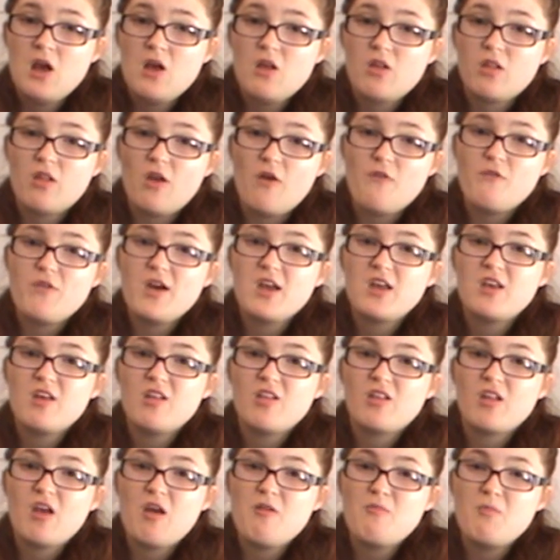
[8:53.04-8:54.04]
So thank you
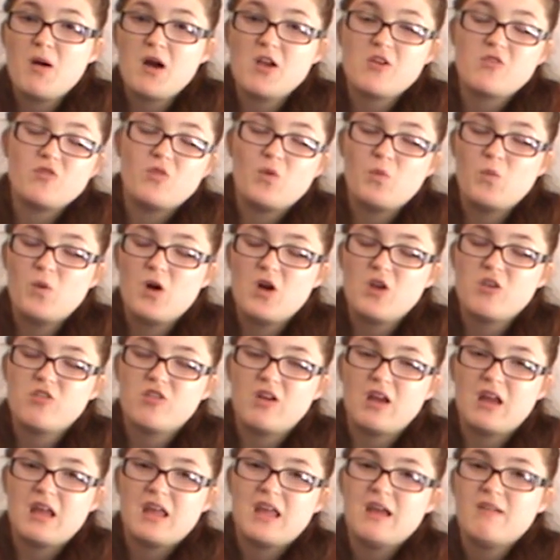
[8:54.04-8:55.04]
so much for
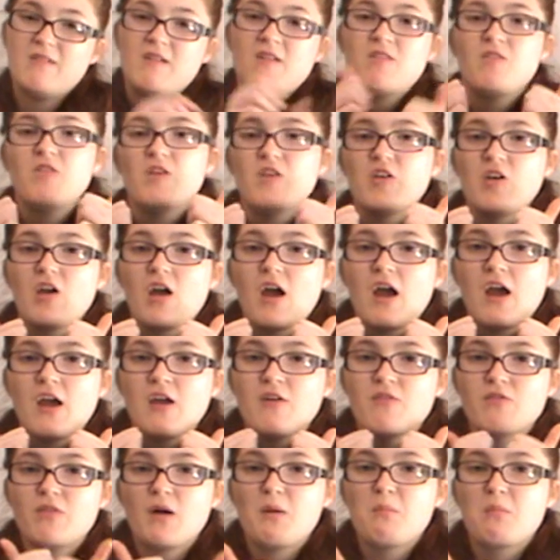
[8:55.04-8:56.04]
watching. Give this video a
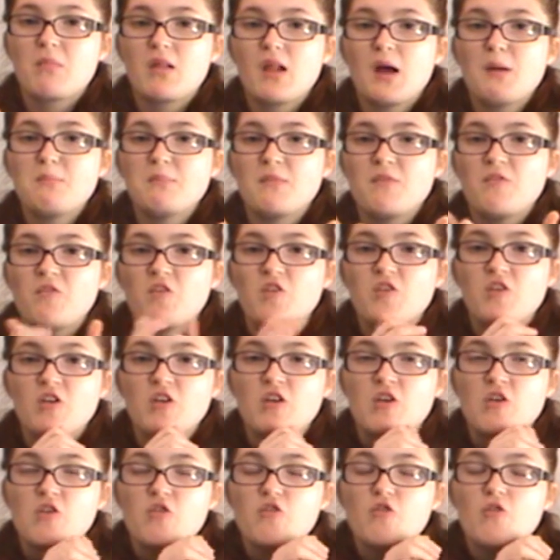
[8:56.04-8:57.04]
thumbs up if you
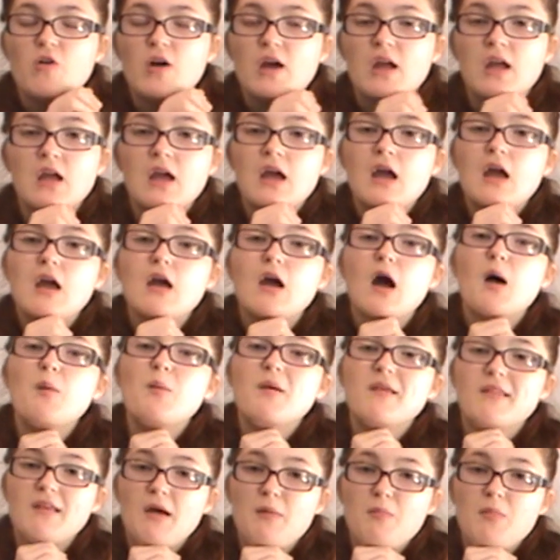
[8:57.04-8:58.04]
did enjoy.
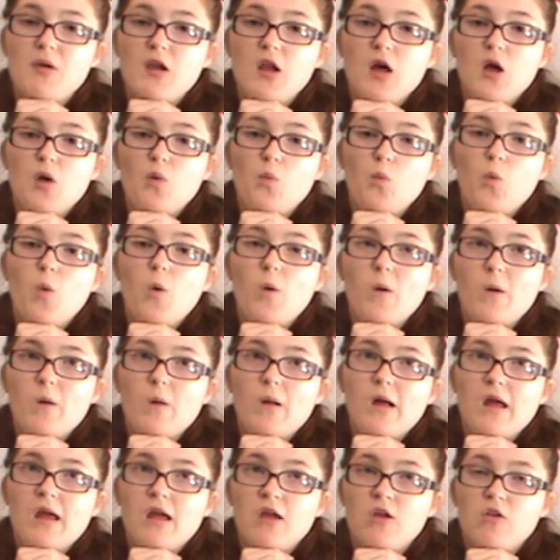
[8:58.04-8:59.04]
Comment down below what
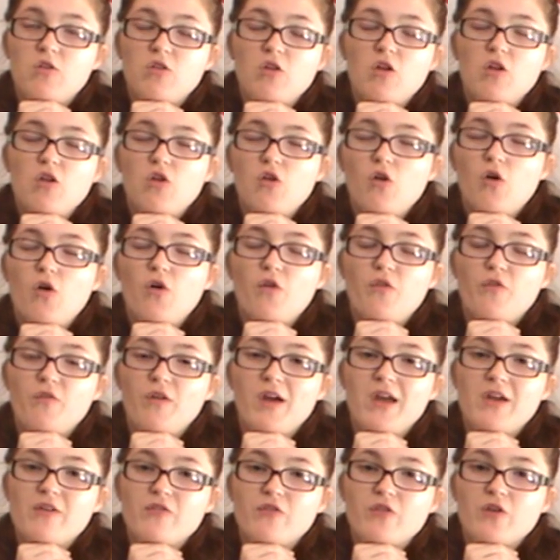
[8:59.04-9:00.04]
is your
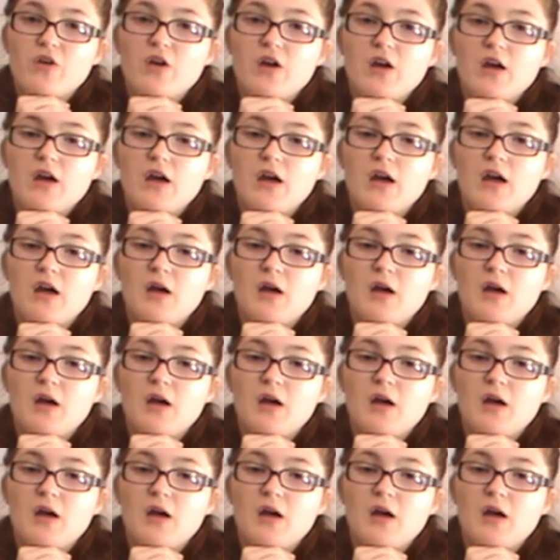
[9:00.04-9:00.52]
favourite